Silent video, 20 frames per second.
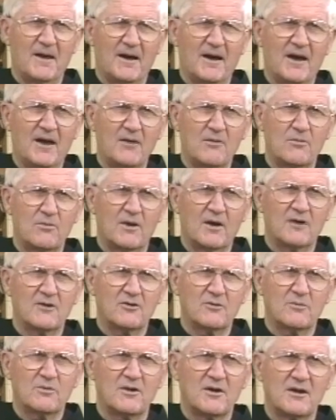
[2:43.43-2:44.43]
I want
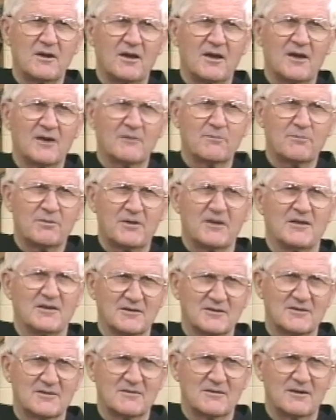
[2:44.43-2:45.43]
to be at
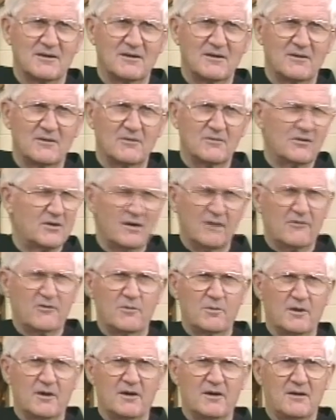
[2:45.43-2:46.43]
peace with
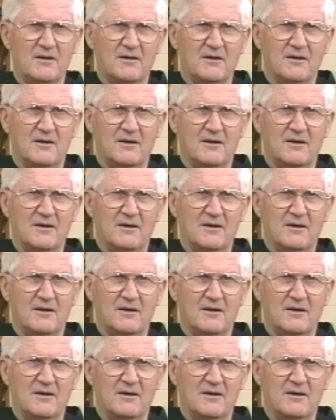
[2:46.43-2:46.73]
everybody.